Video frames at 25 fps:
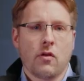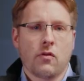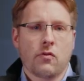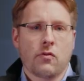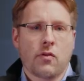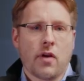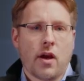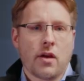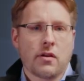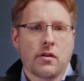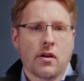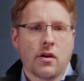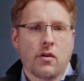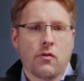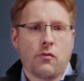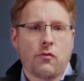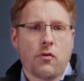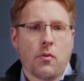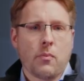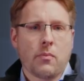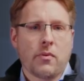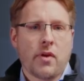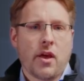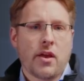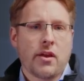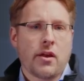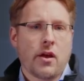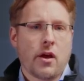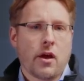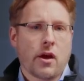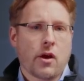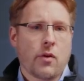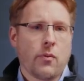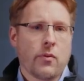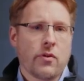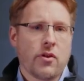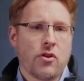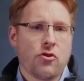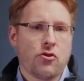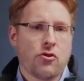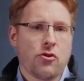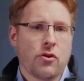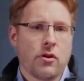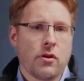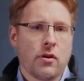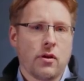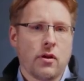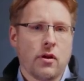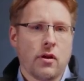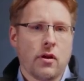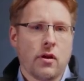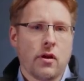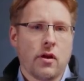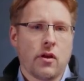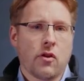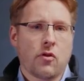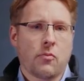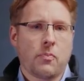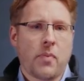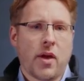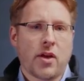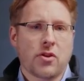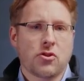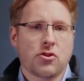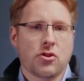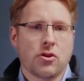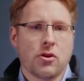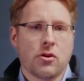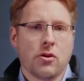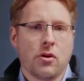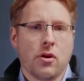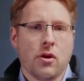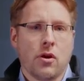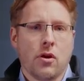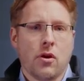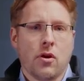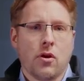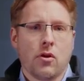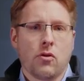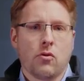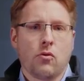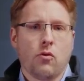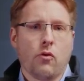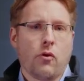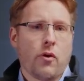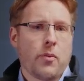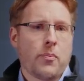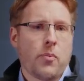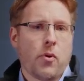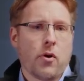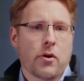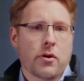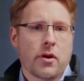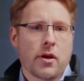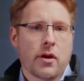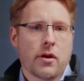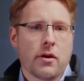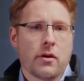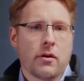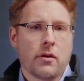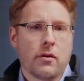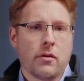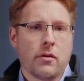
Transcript: starting from data acquisition, inspection, to reporting.